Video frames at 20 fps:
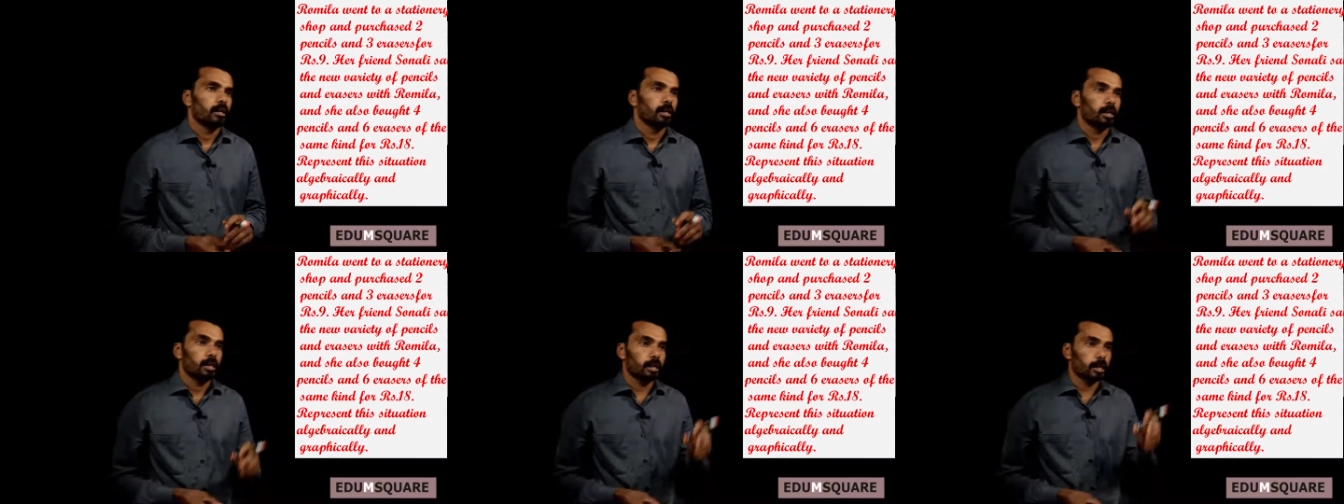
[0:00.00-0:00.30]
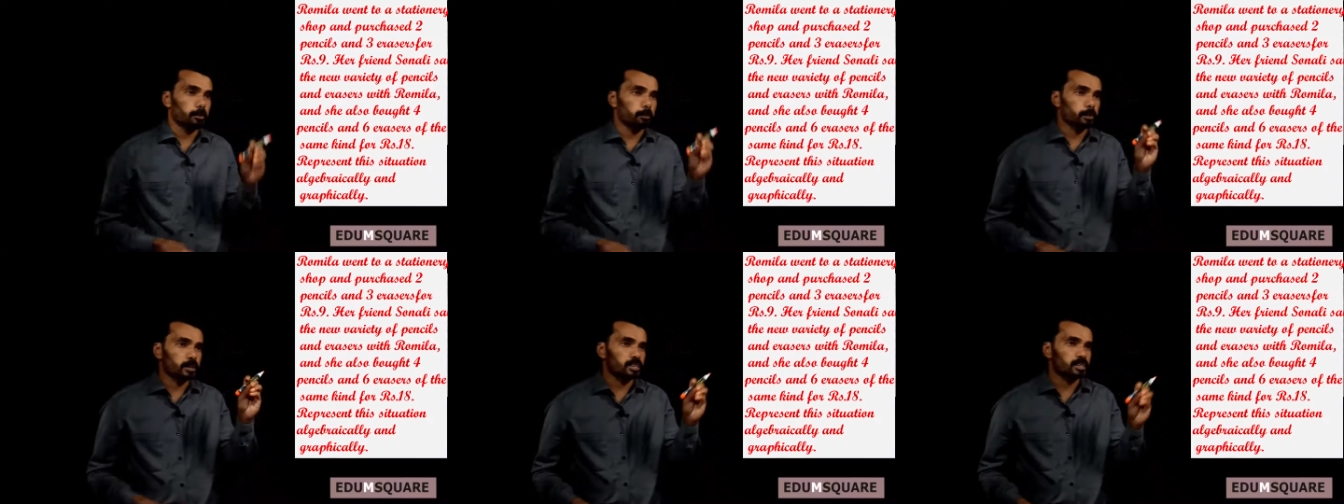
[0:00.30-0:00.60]

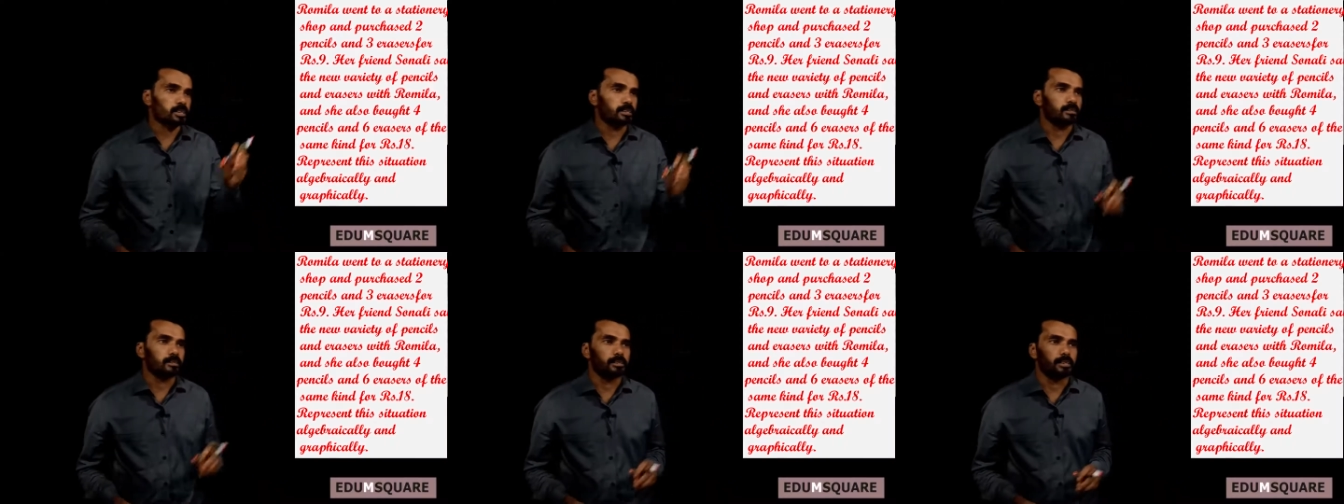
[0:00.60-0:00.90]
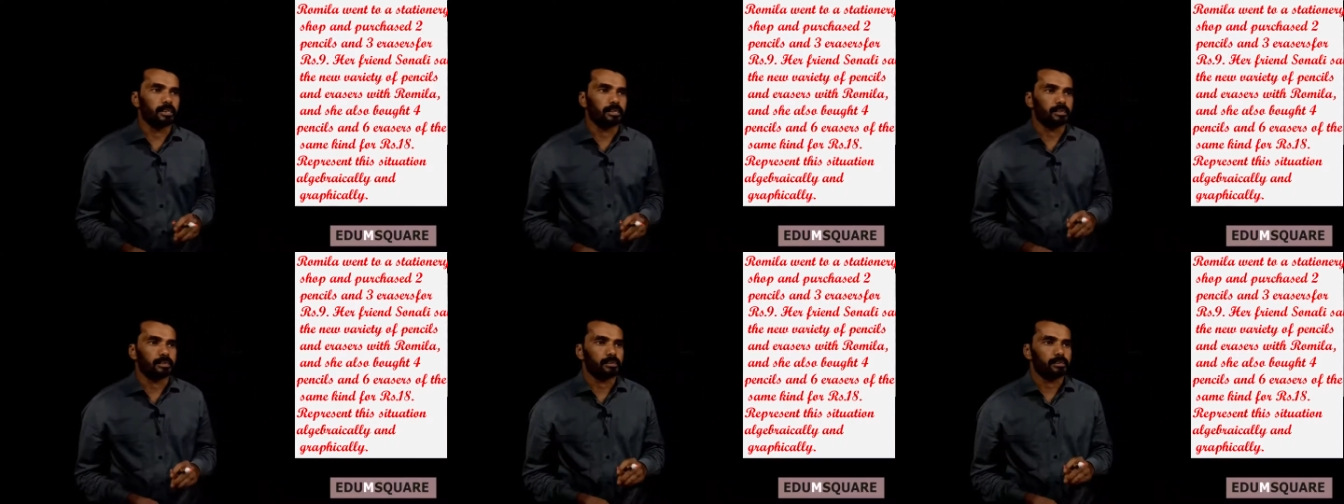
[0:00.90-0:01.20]
Represent
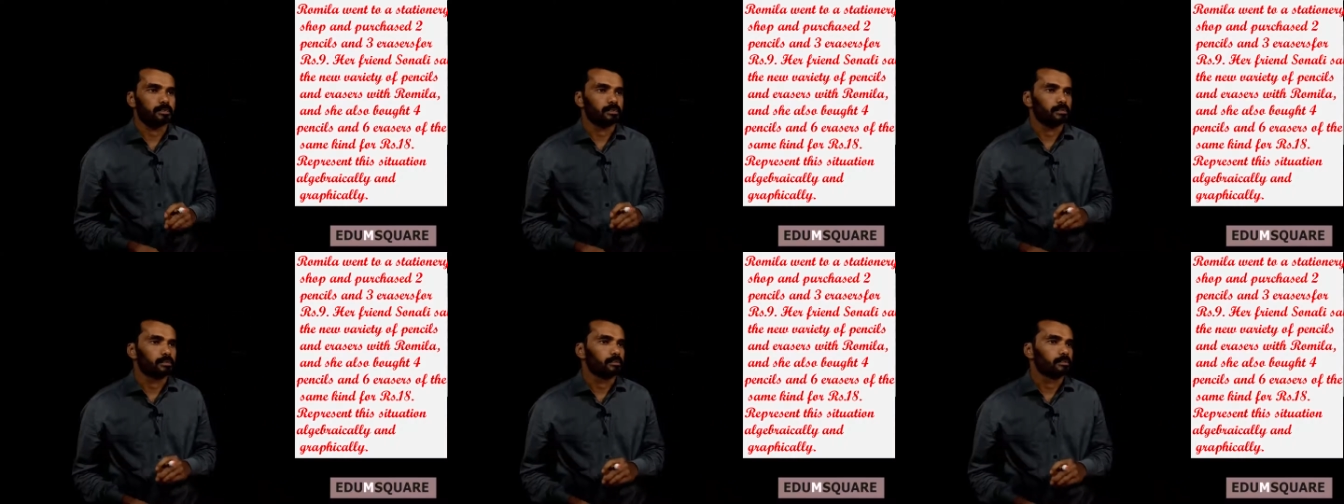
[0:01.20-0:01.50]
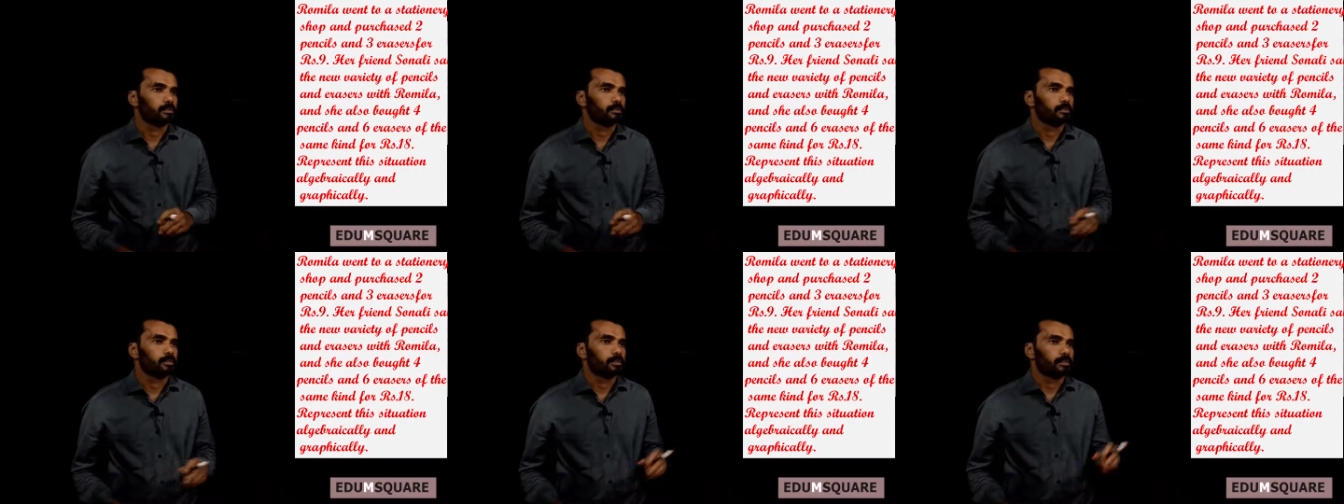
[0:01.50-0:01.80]
these
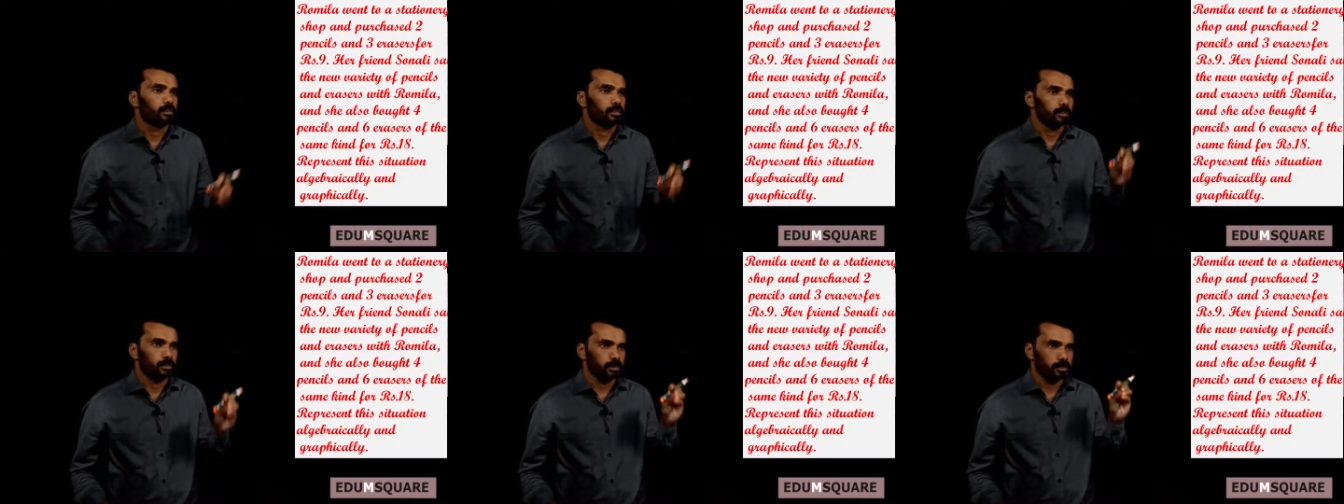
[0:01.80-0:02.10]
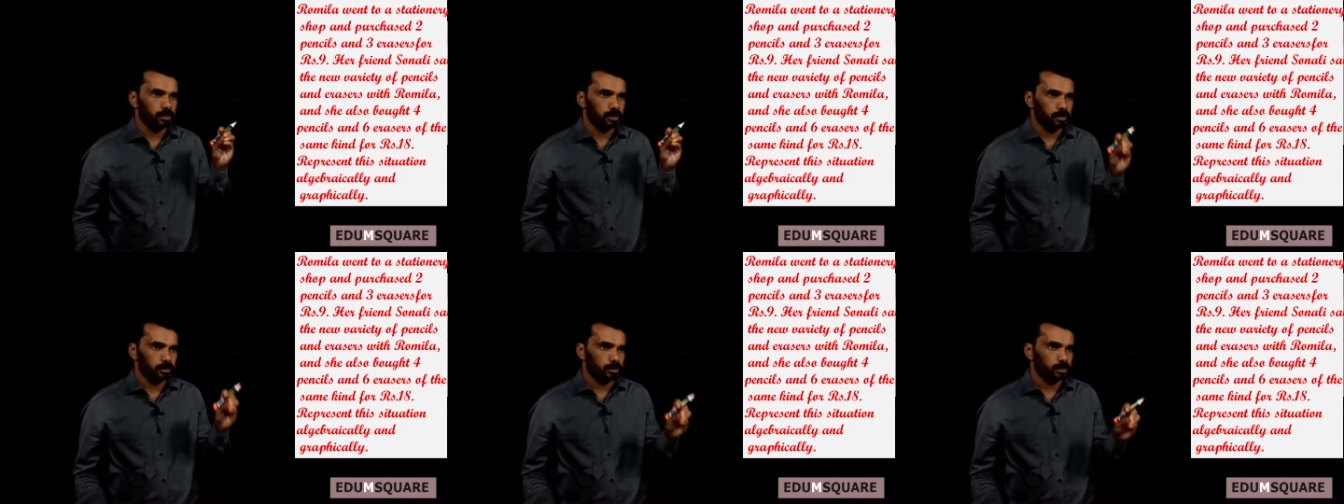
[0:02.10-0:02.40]

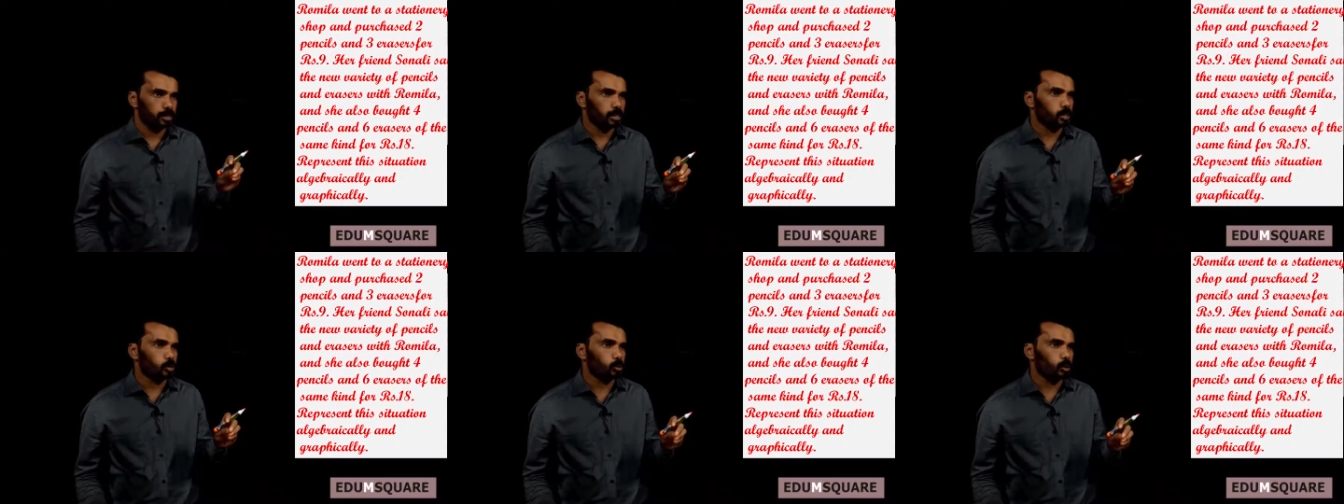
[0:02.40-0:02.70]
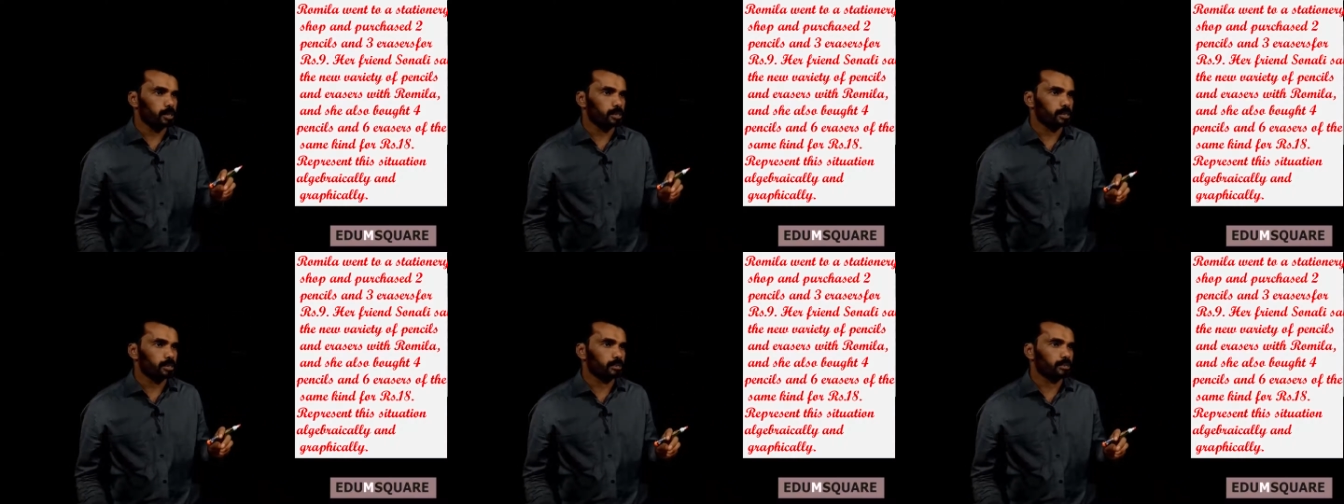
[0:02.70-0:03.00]

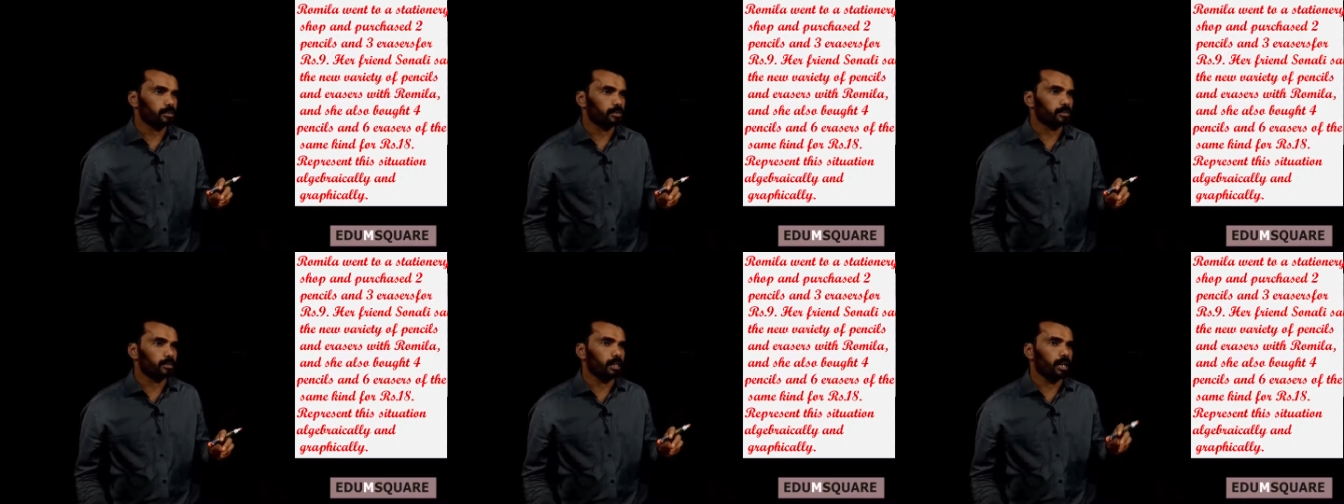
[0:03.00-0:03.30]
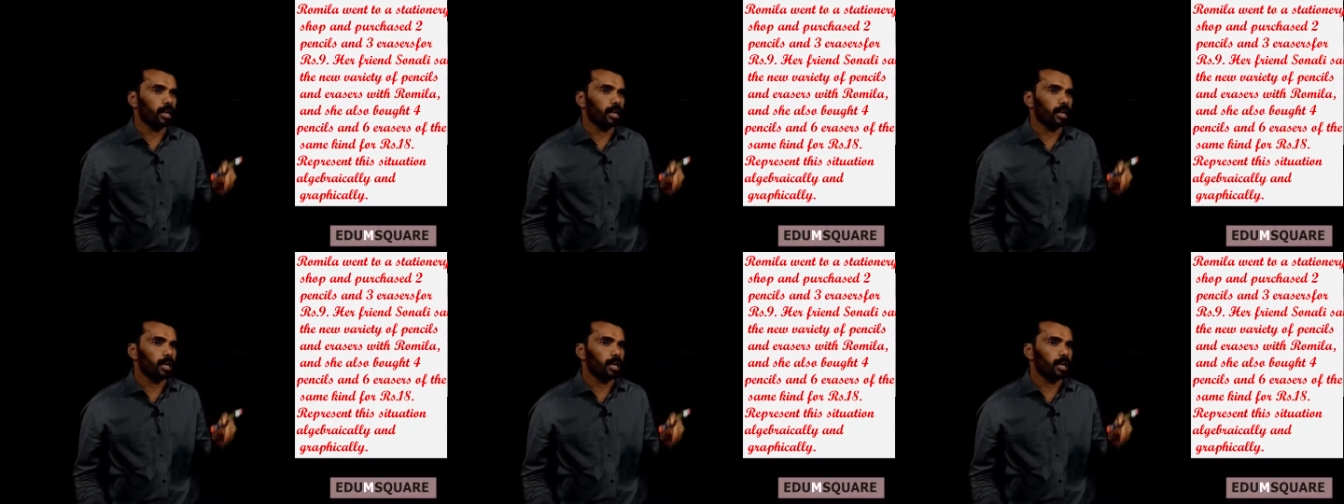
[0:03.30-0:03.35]
situations